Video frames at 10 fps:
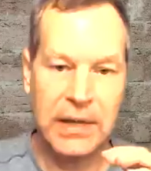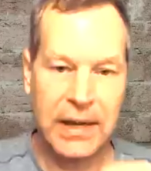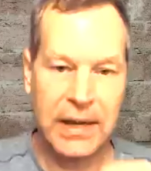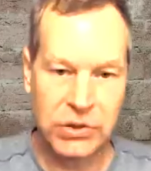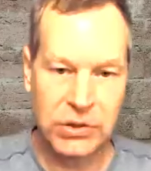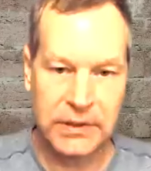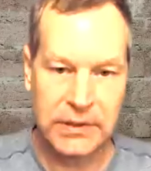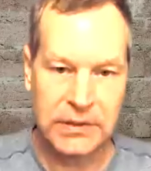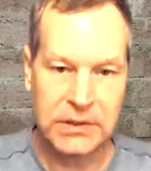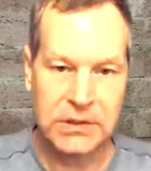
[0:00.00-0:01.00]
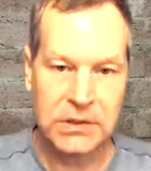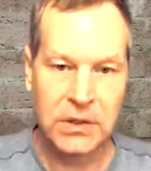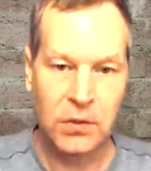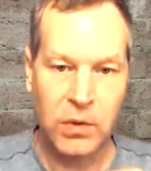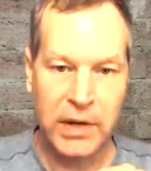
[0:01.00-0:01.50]
nationalists,
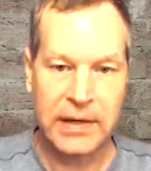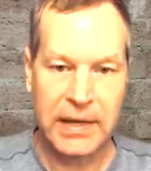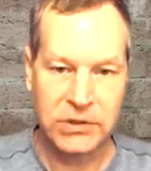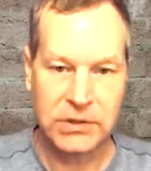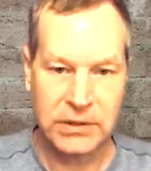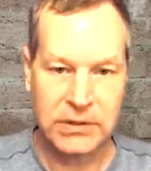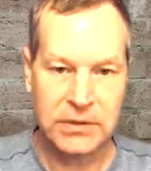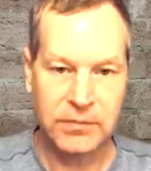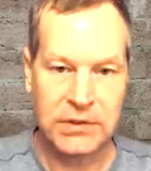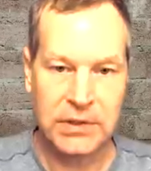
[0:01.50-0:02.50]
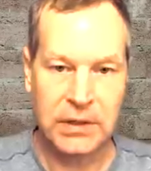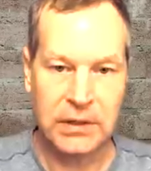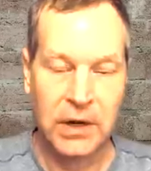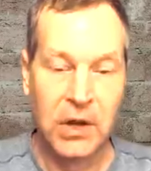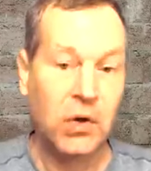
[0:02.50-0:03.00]
white nationalists in
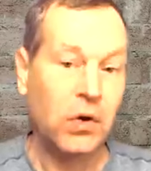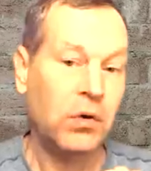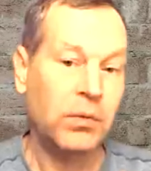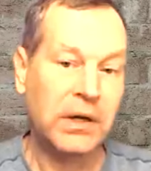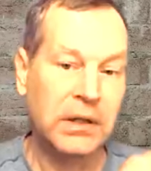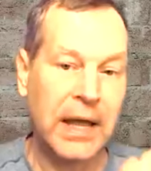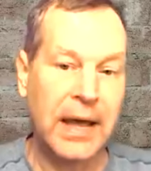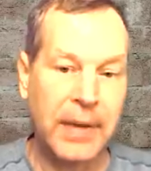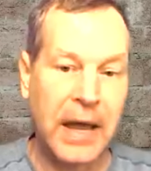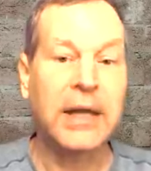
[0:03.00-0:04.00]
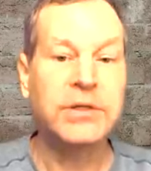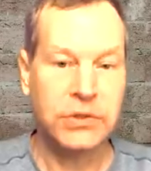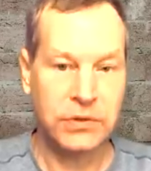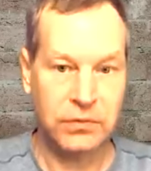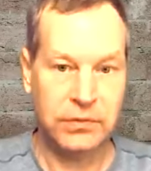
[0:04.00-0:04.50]
particular, who would glom
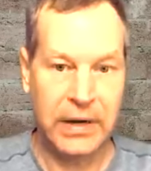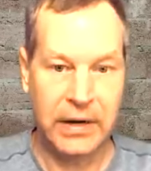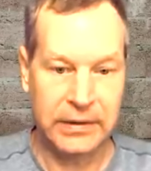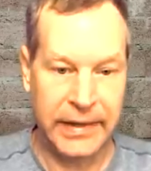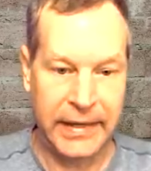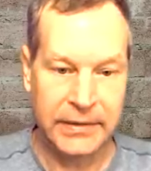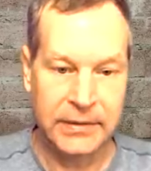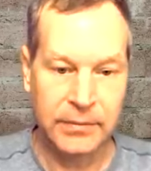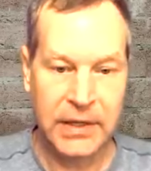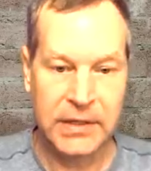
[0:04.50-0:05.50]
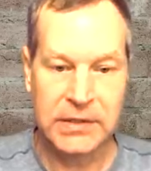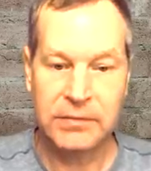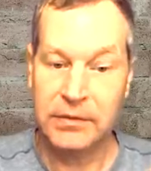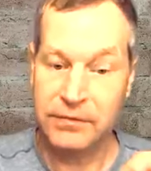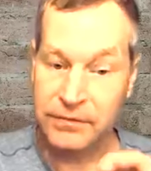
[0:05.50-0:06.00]
onto the heartland because right.
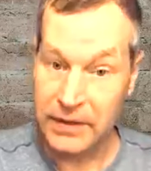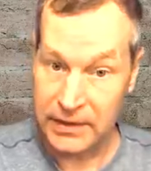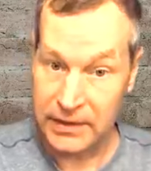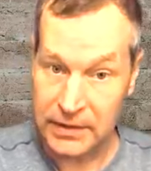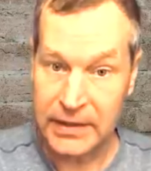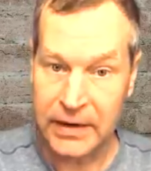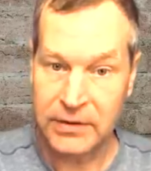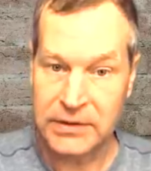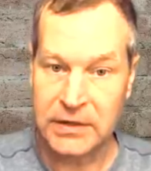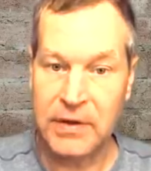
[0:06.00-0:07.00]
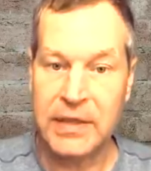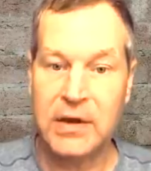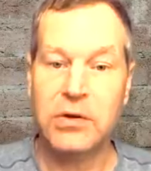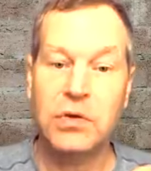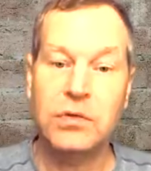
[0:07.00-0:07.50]
it would fit a narrative, and
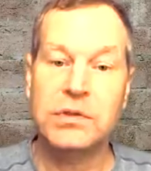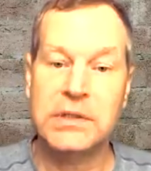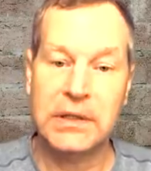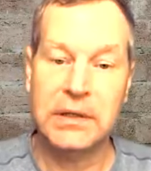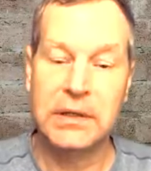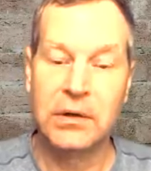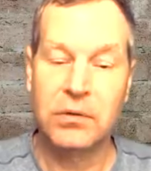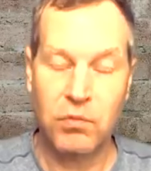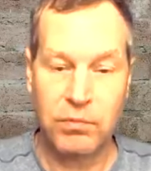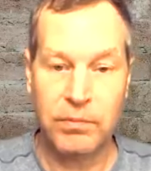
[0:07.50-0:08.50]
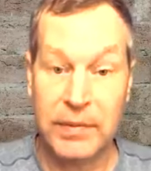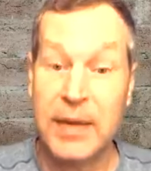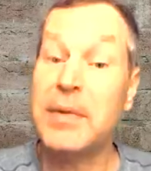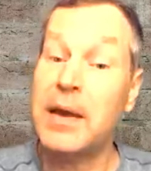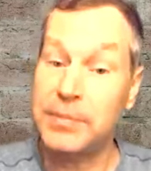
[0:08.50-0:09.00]
they're using
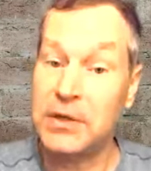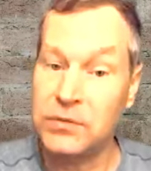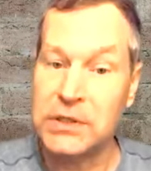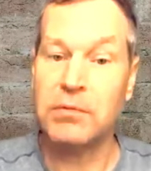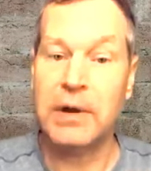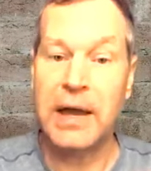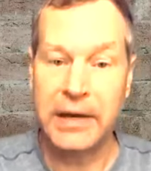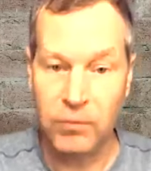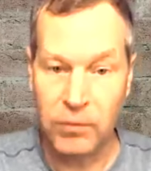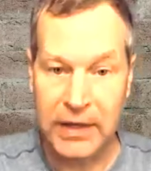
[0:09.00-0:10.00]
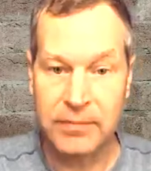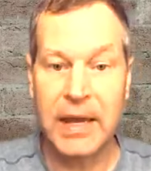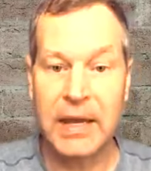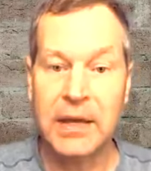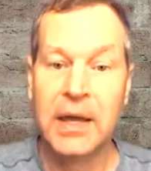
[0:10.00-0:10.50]
they might be using Rod and Wayne
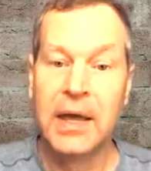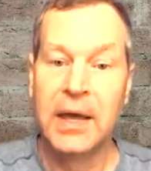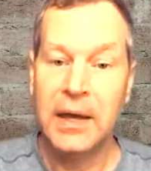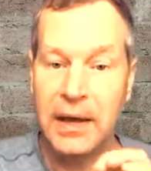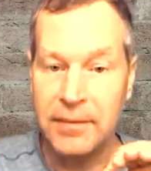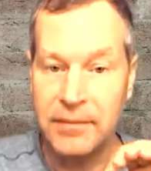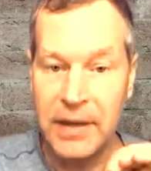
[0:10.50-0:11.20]
May. Um,